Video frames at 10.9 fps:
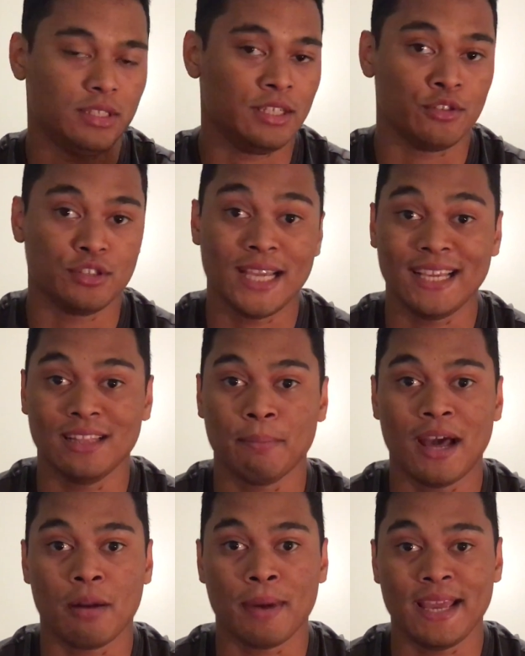either taking them
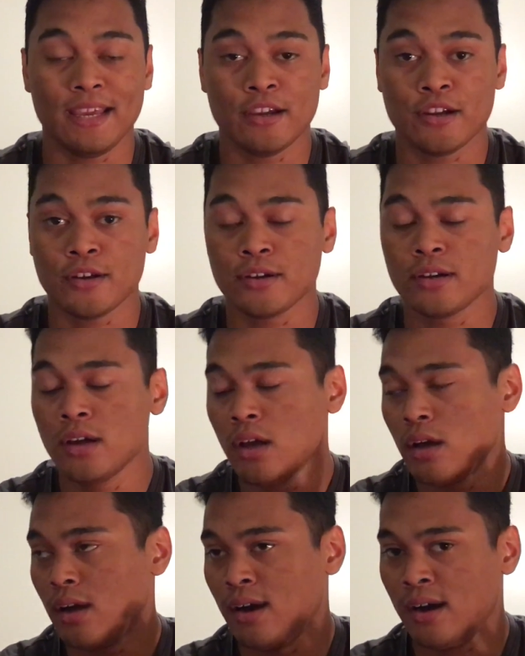out of my ear,
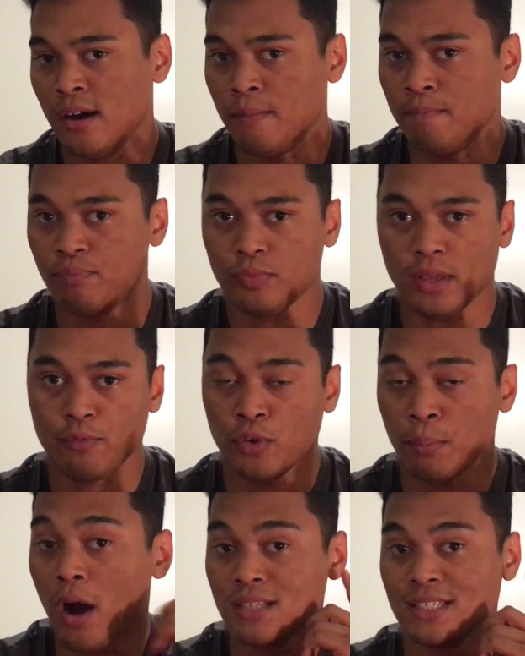
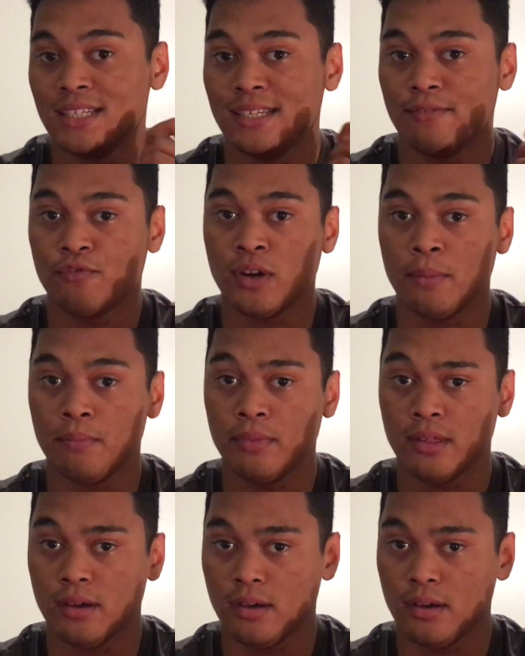repausing it from